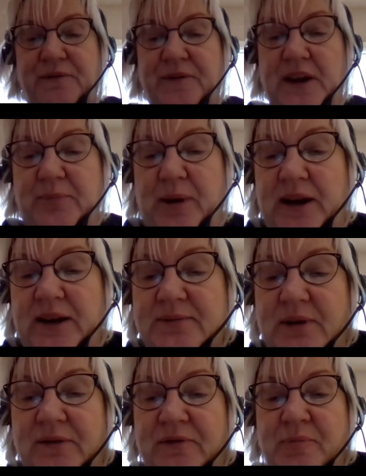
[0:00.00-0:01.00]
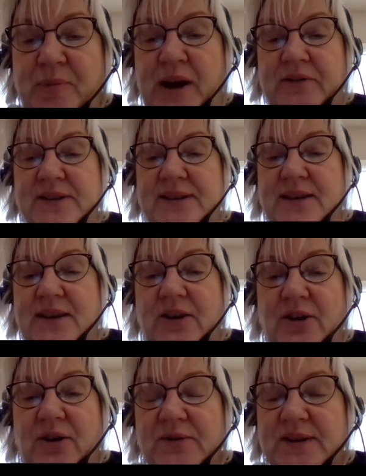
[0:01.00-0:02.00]
feedback as well from parents, you
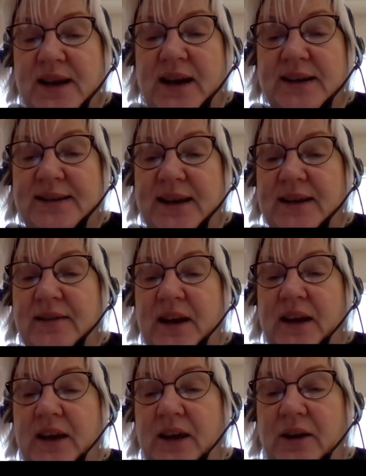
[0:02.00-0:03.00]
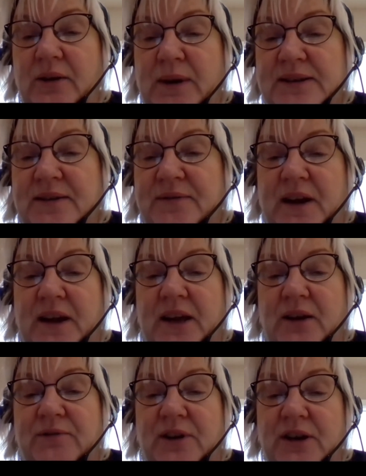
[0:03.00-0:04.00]
know, saying thank you, massive thank
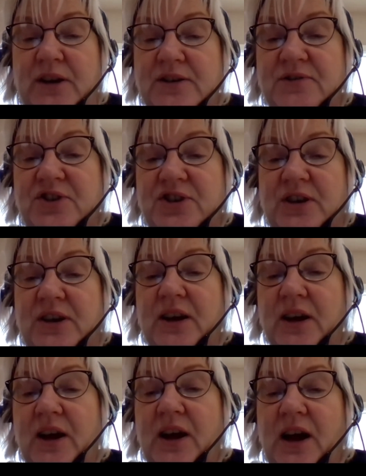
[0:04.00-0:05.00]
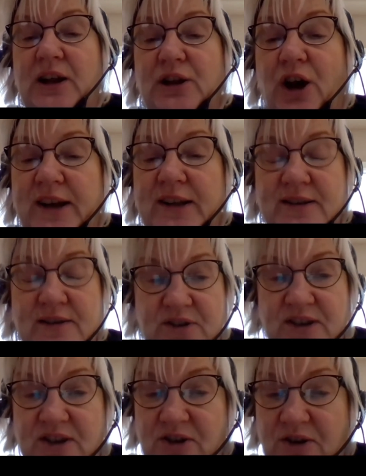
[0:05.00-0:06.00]
you, you've learnt such a lot in
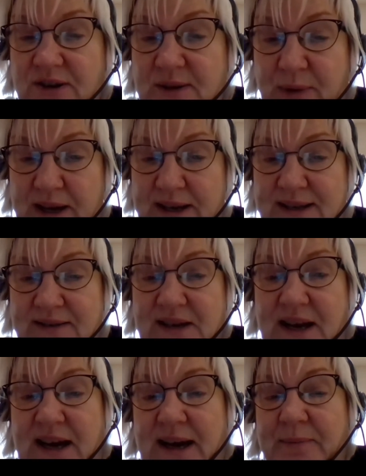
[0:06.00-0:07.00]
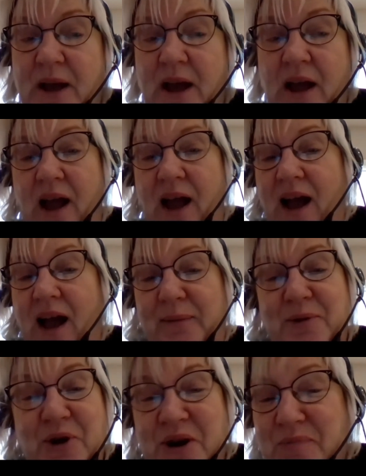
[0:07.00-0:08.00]
such a short space of time.
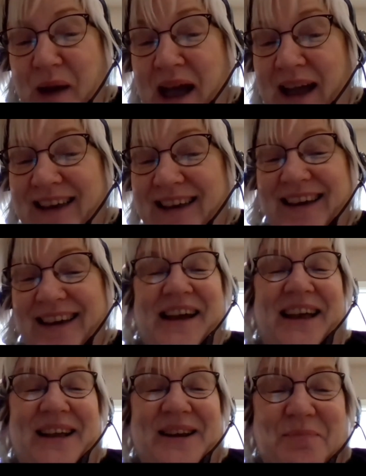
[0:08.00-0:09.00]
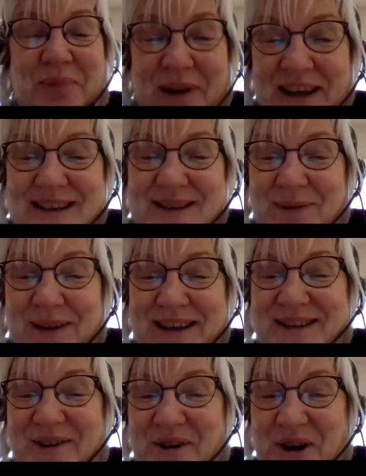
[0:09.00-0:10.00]
I'm going to beg, can you
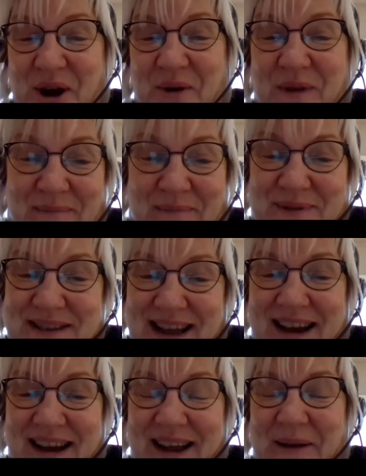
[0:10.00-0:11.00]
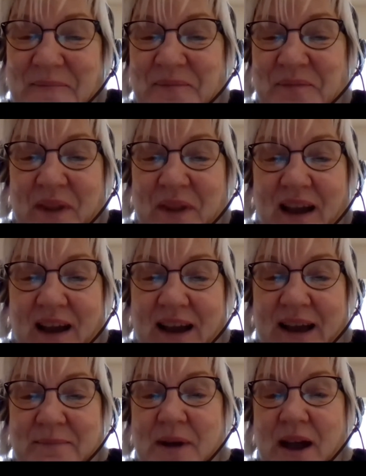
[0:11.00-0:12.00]
please go on our website,
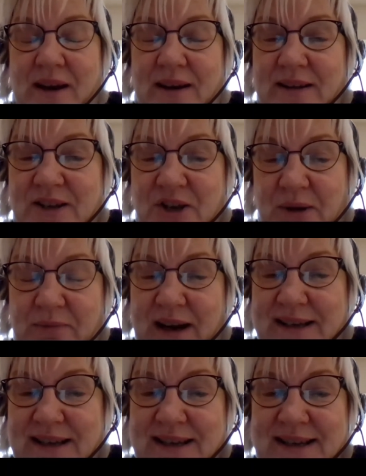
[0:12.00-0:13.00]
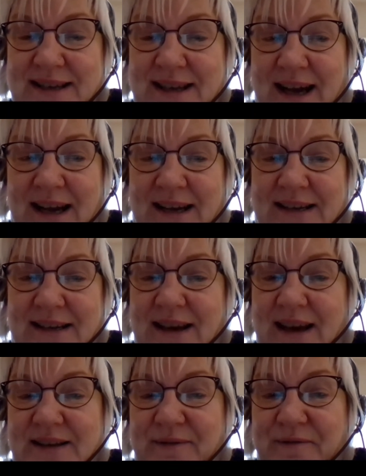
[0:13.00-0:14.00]
and at the top right hand side
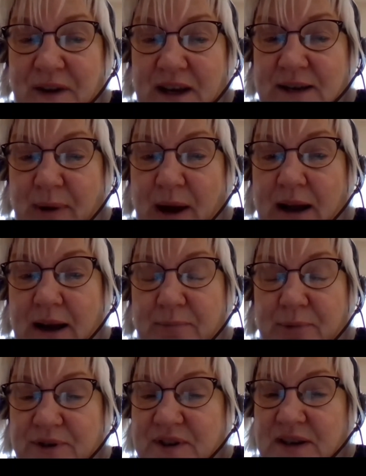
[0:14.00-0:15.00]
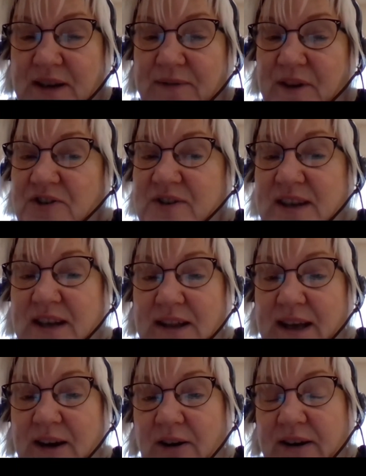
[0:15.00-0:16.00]
there's a feedback button. If you just
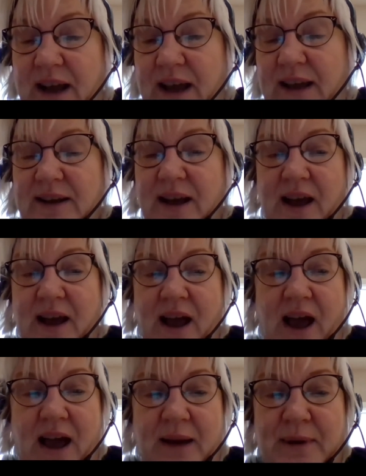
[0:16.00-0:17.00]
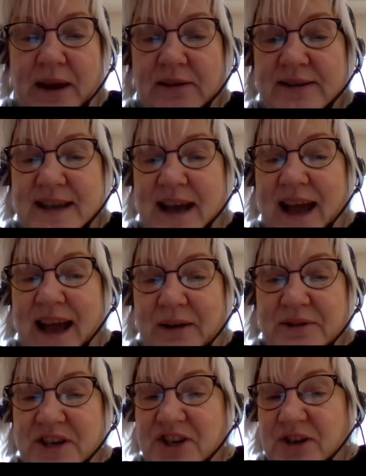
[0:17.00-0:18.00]
click on it, it'll say, how
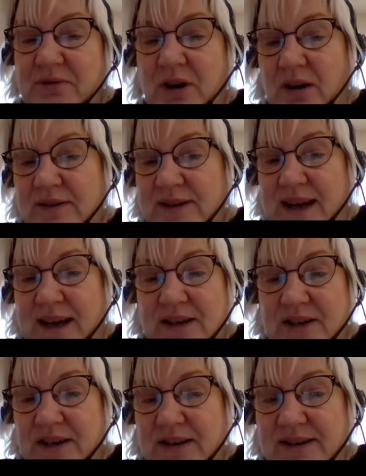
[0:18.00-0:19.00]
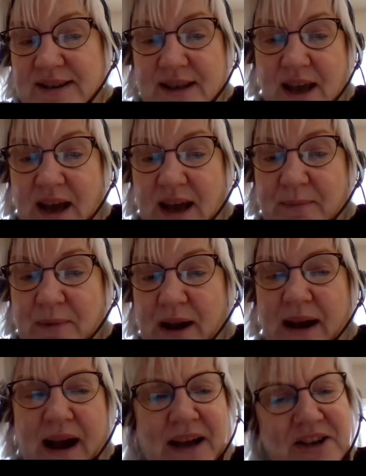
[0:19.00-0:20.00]
did you contact us?
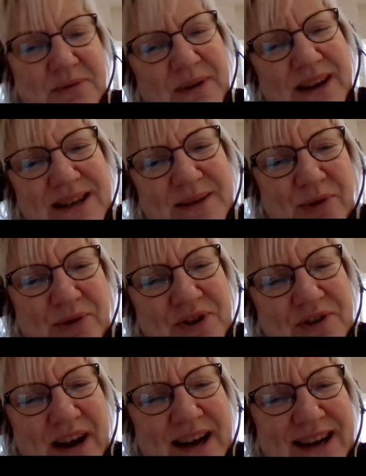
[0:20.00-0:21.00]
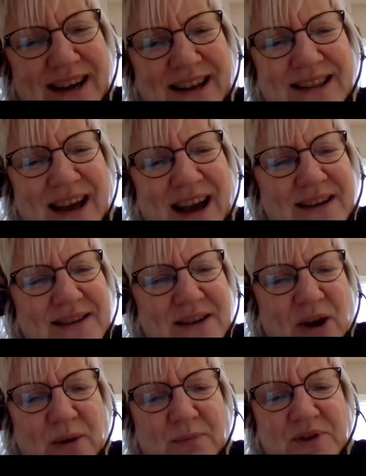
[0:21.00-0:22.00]
Actually, we need to put training in that as
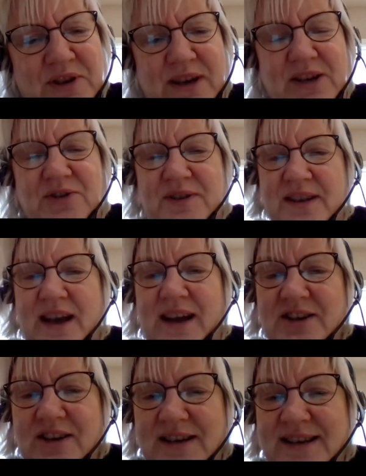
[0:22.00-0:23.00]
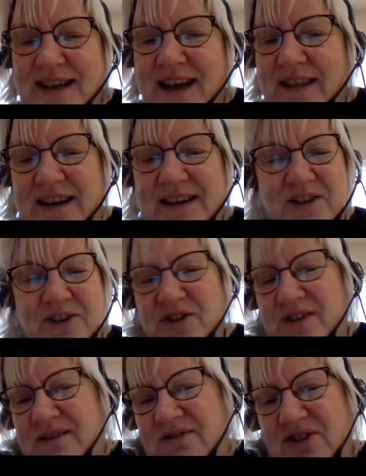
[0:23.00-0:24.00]
an option. It doesn't actually say that, so
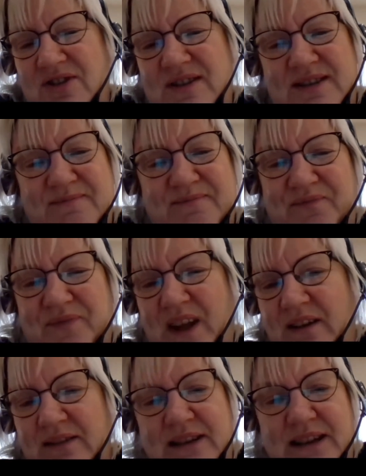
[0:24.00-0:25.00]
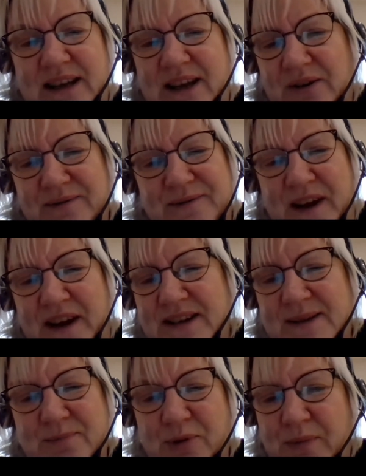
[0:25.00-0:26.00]
just click on
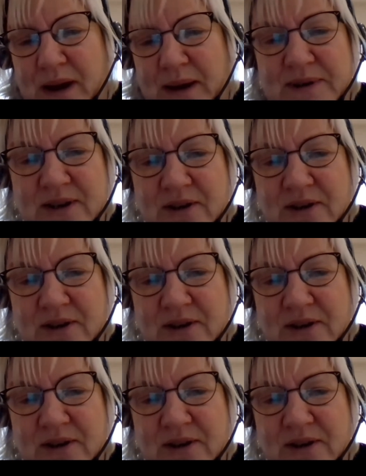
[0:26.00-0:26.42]
Facebook, maybe